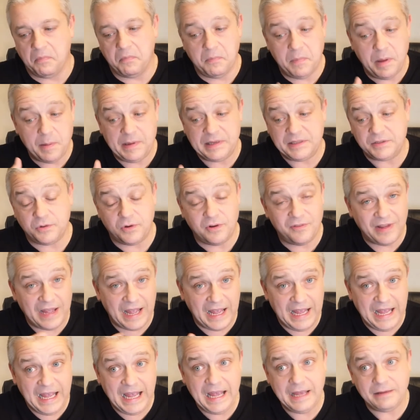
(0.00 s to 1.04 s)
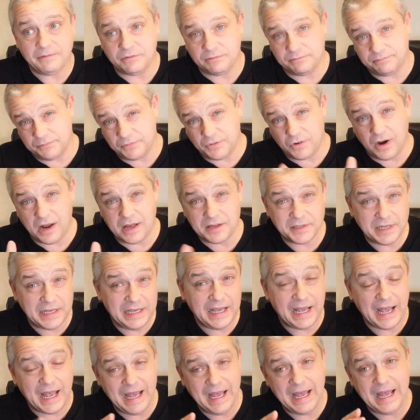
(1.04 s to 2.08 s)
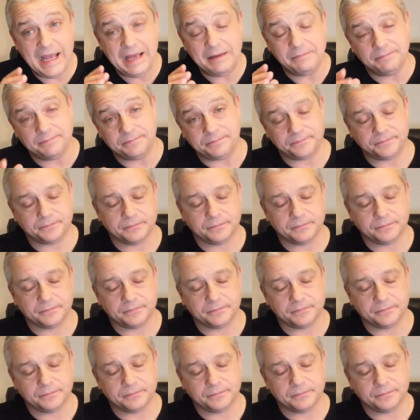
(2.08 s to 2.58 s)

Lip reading: Maybe sort of hay, grassy hay.